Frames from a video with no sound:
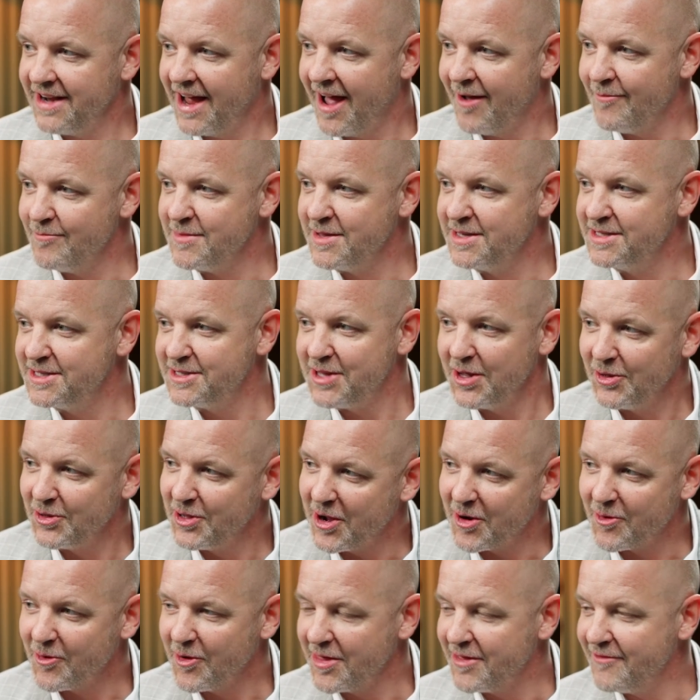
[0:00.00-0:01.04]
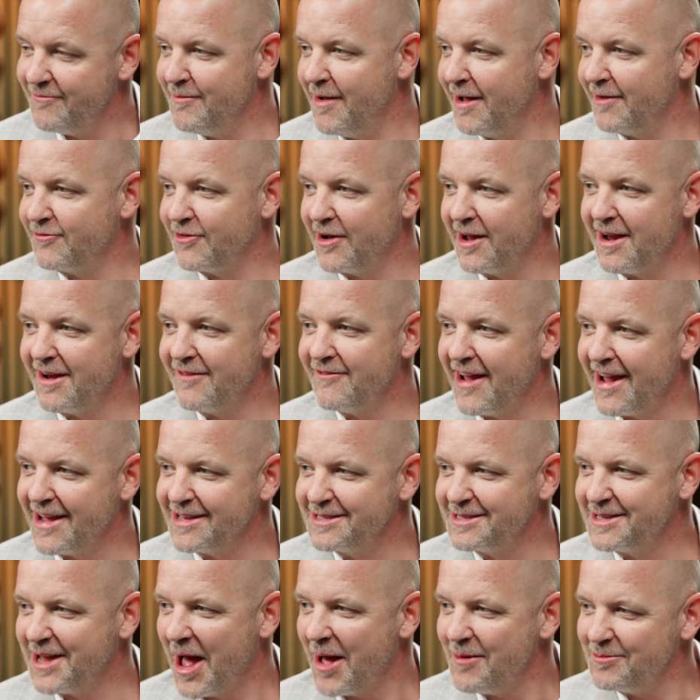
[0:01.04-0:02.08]
I'm still here with my friend
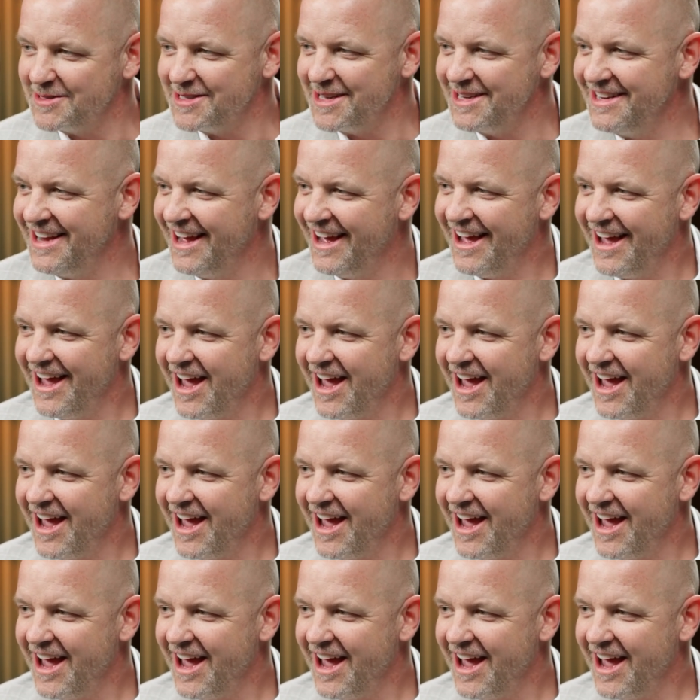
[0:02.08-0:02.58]
Vance Thompson,